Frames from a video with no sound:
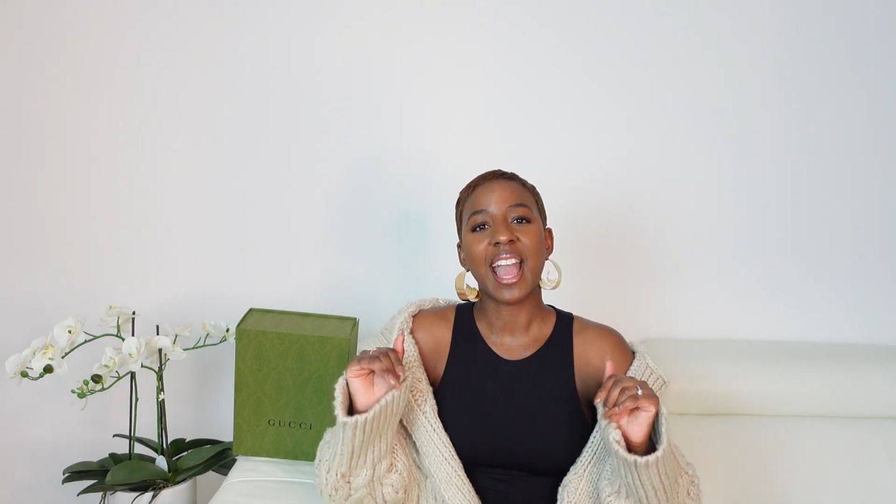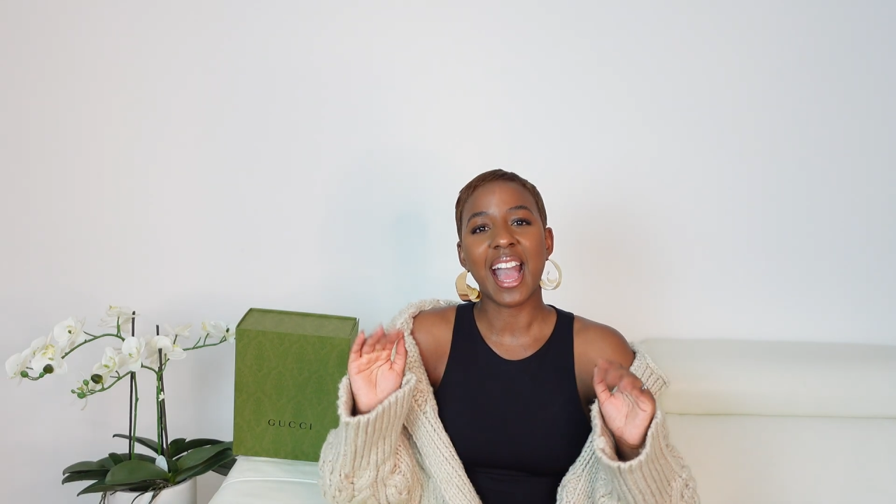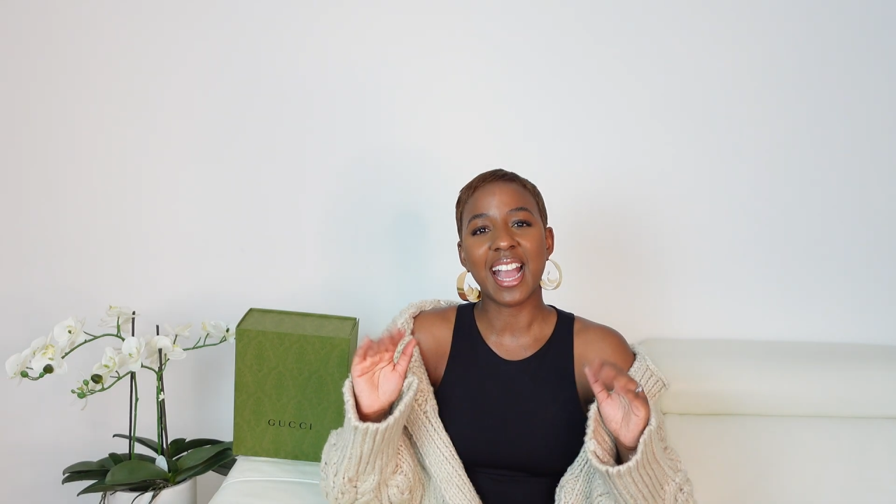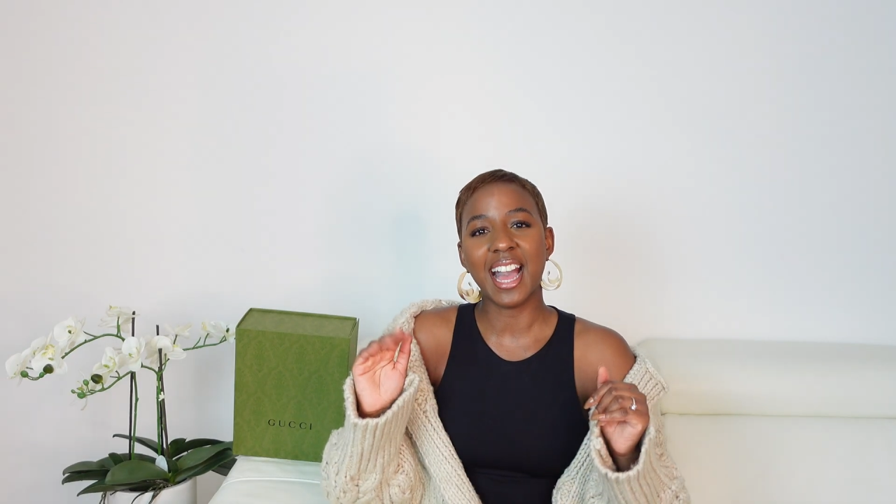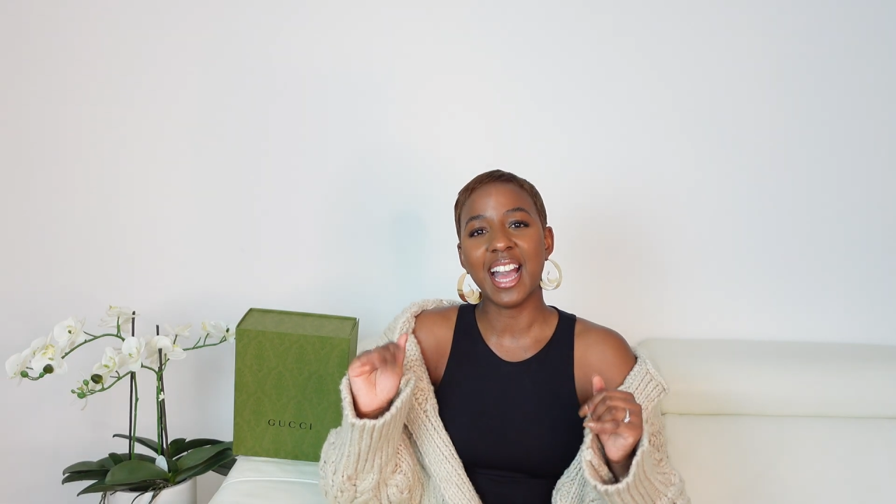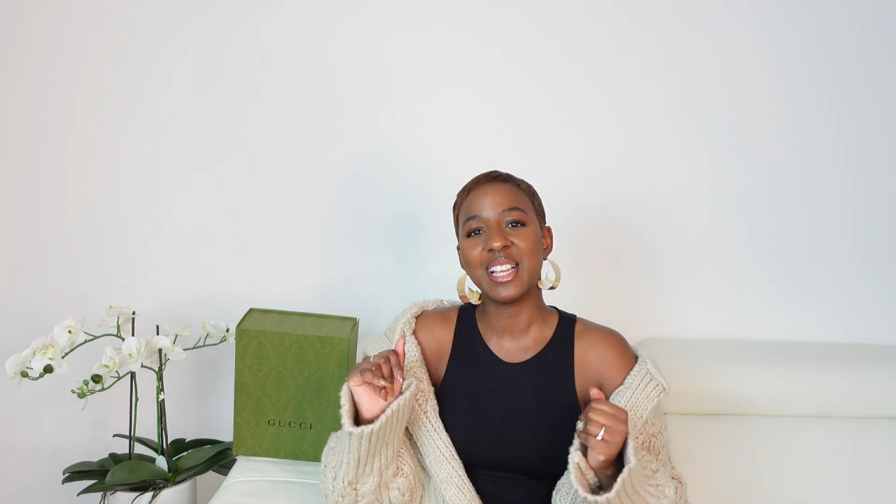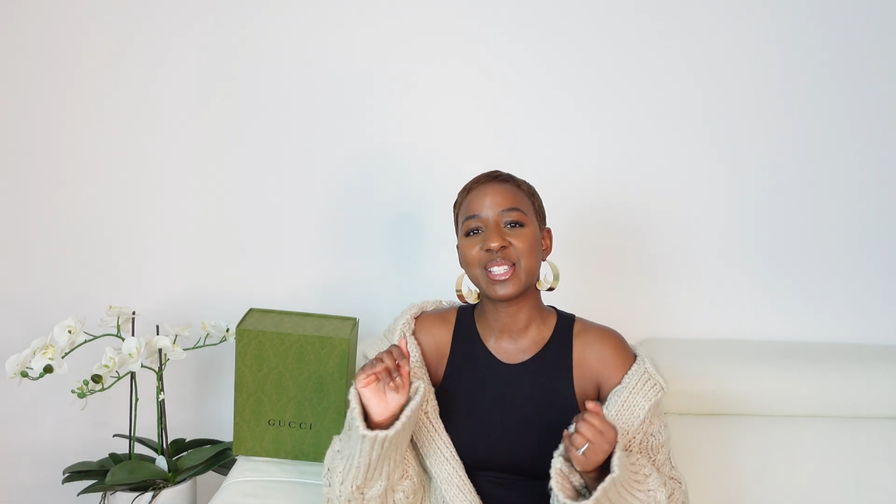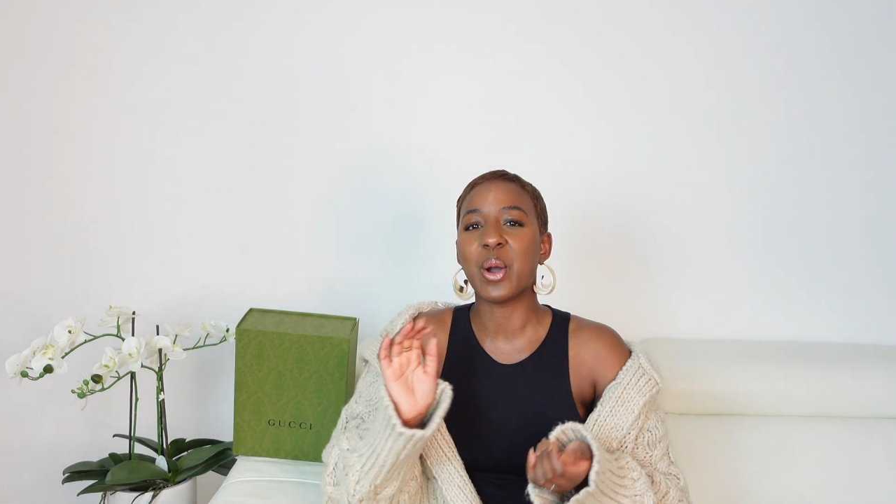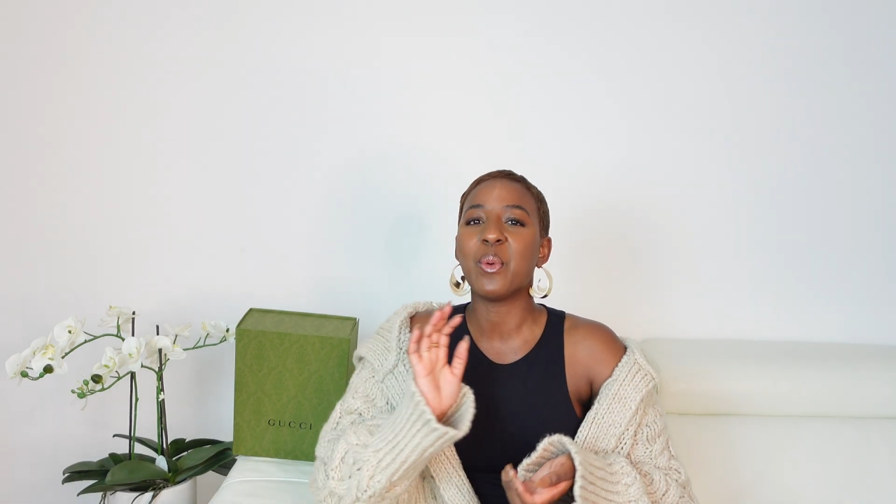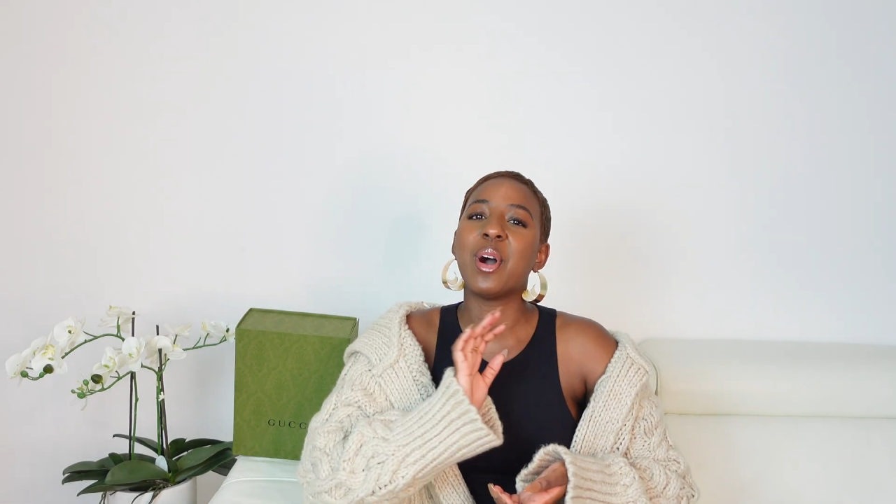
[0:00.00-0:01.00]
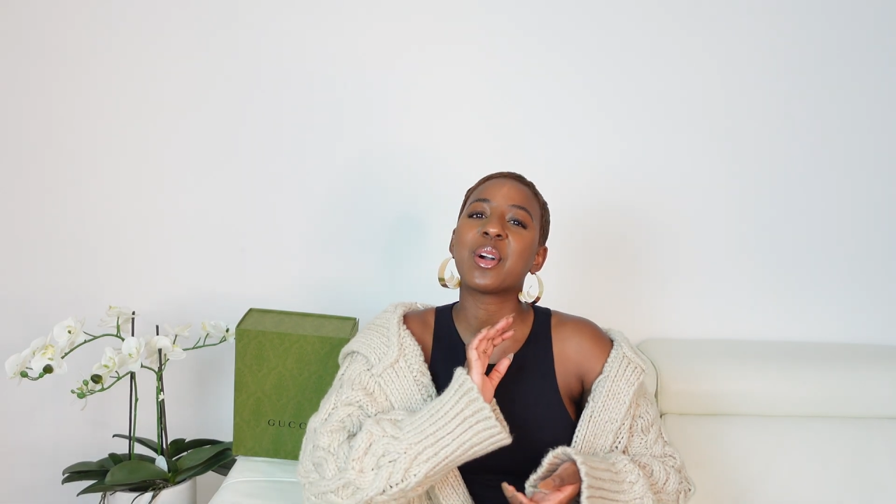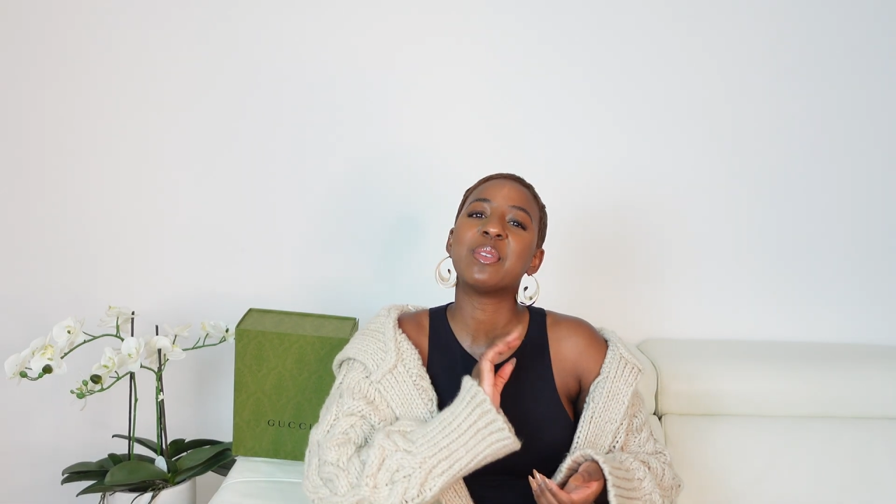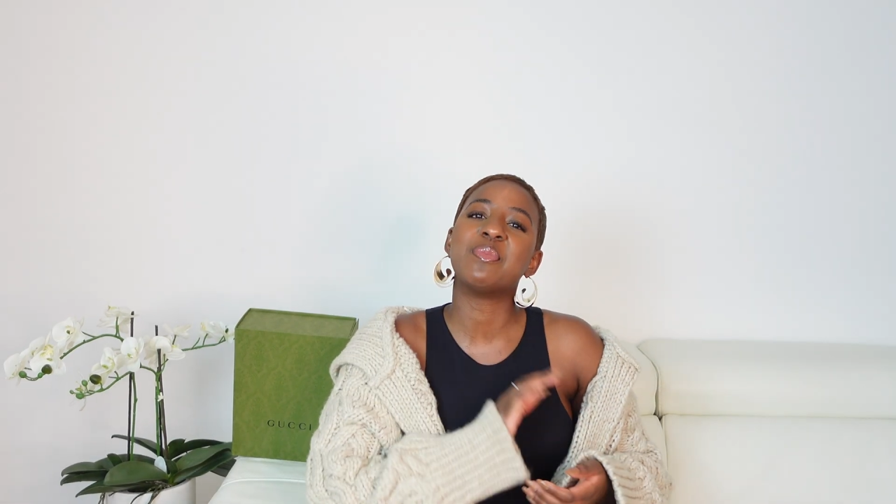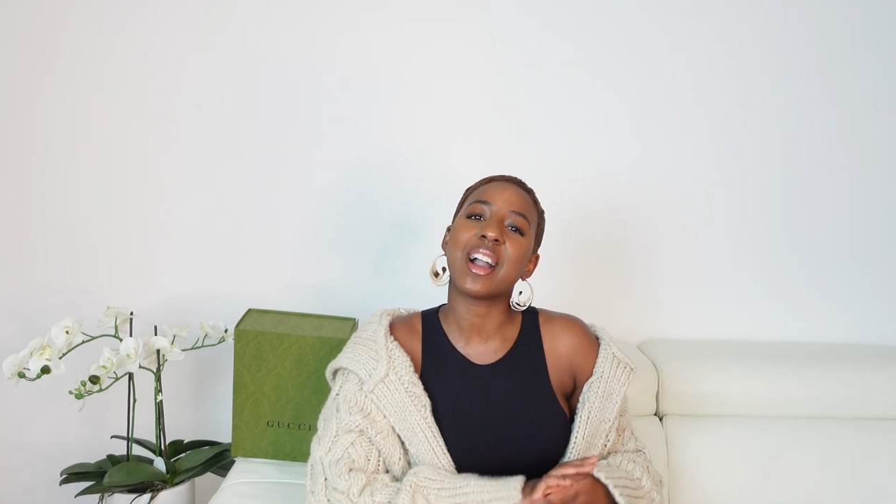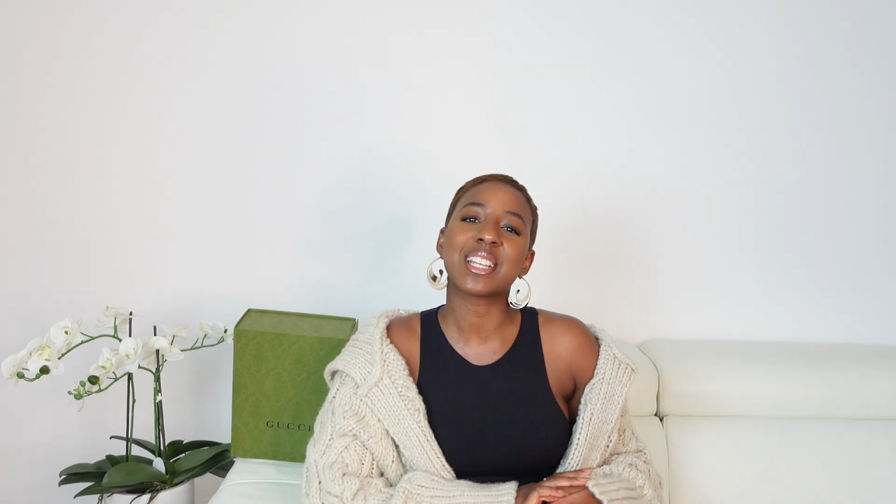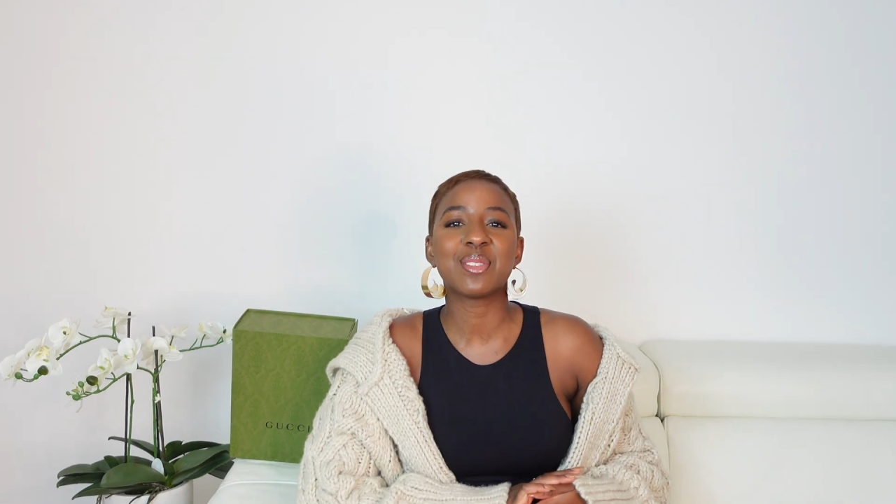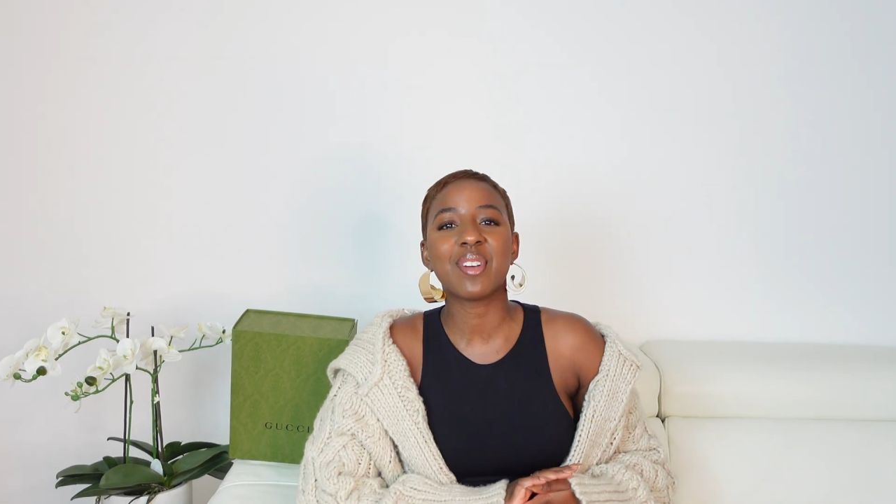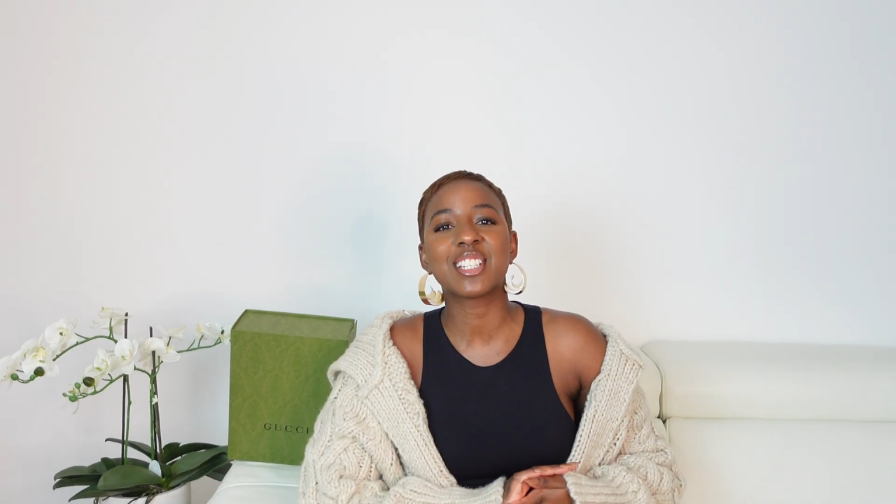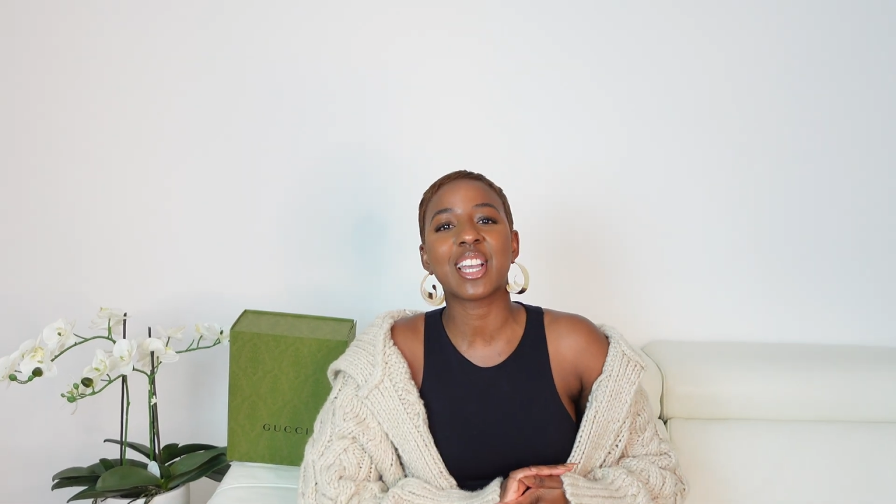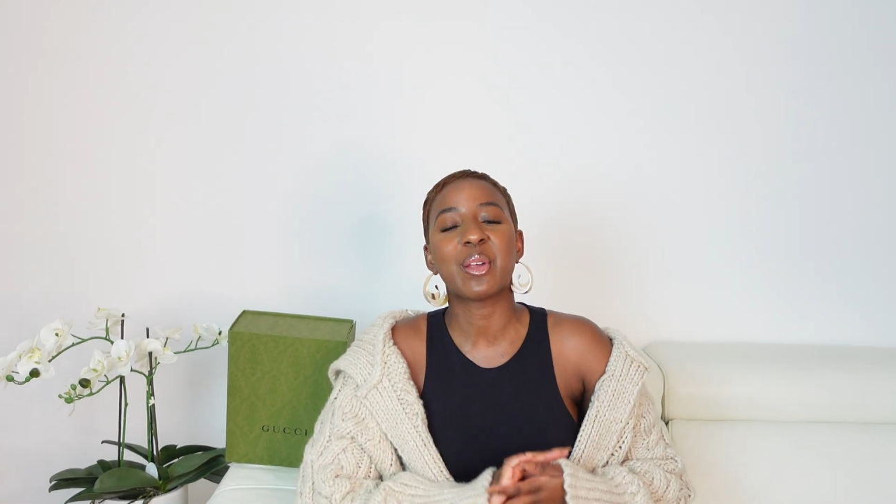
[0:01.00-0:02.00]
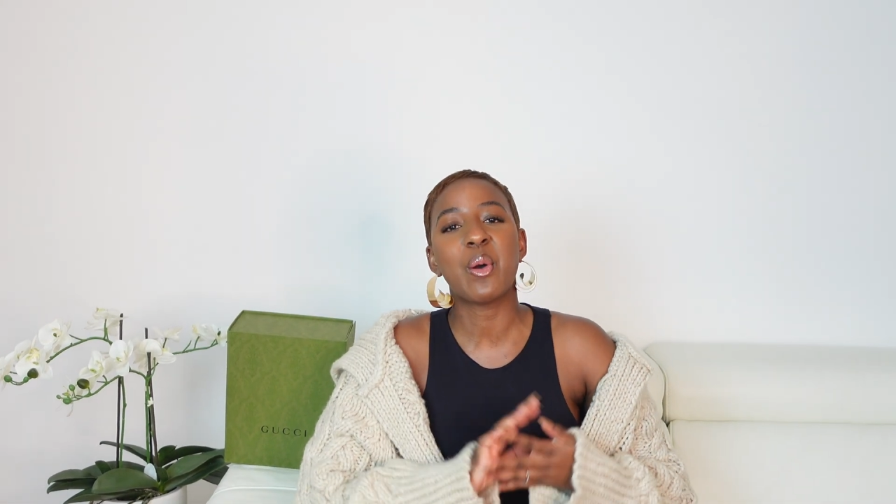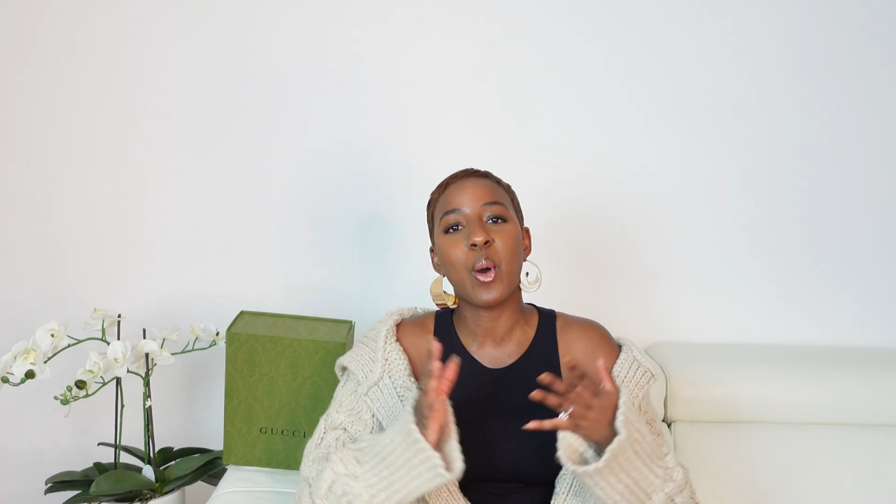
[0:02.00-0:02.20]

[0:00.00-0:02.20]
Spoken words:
Hi guys, welcome back to my channel,